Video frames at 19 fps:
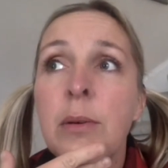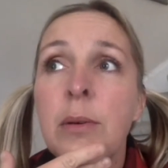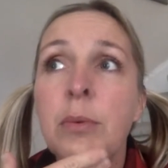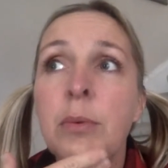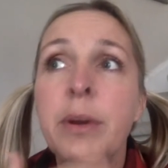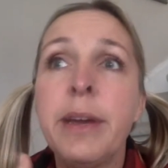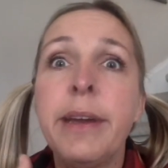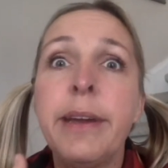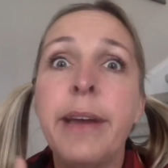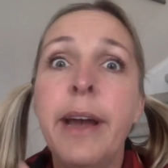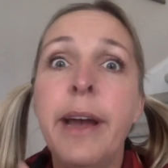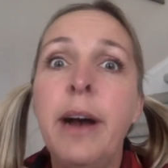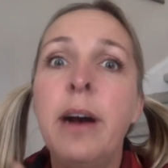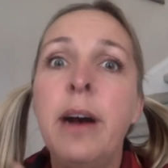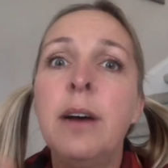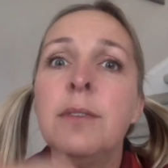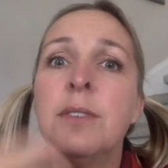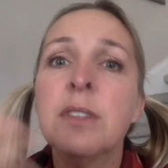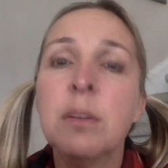We
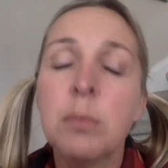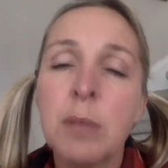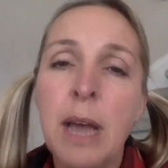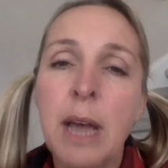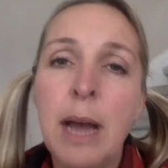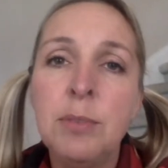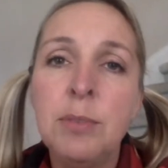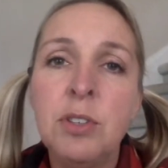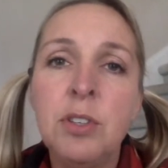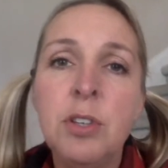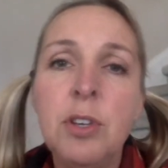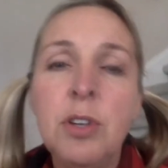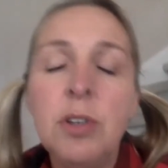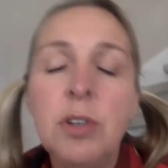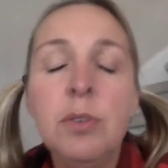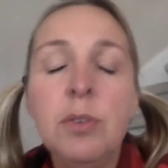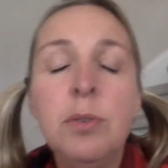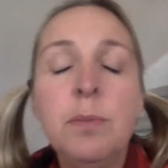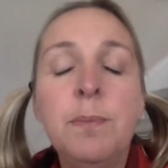have some labs to
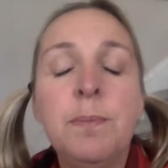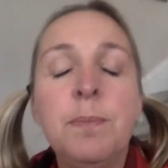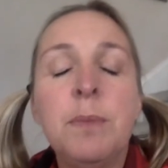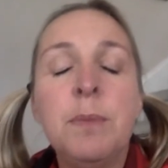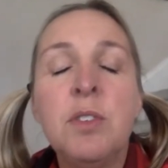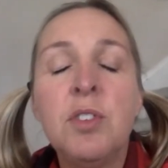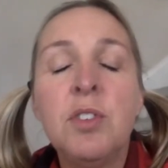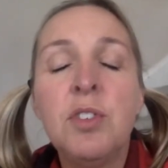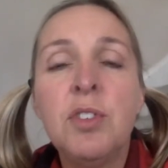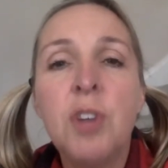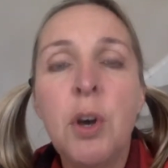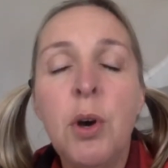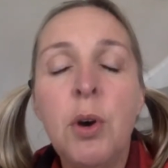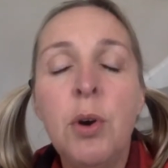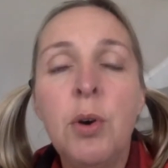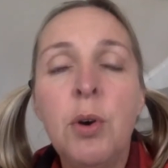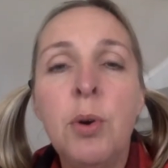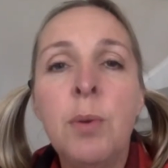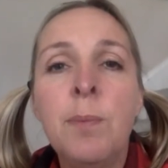do,
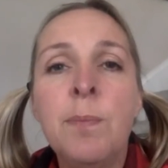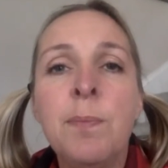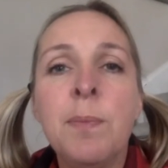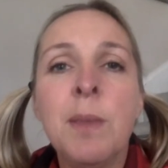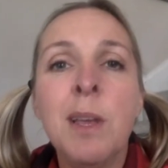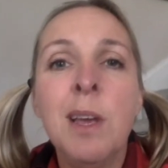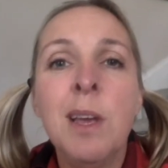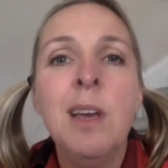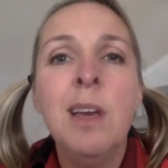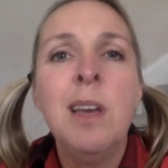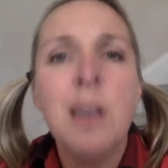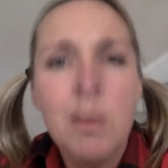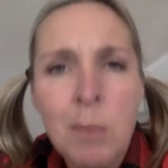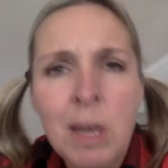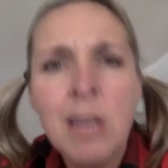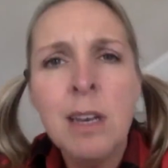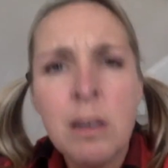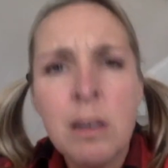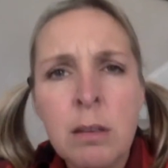so
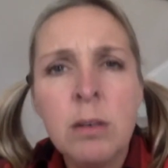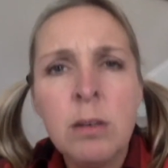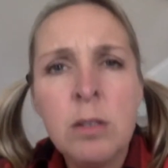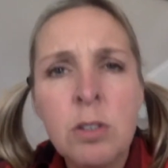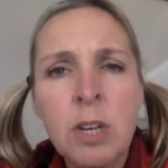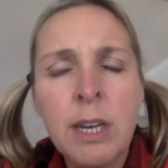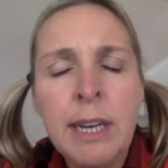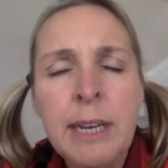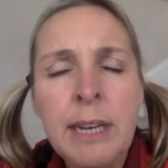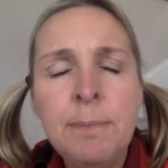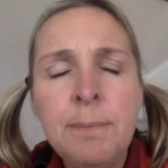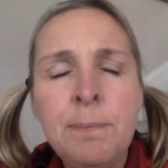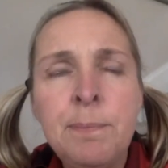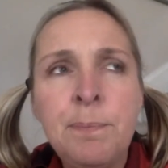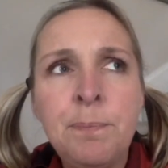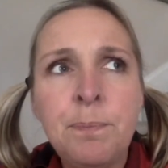make it a little tricky.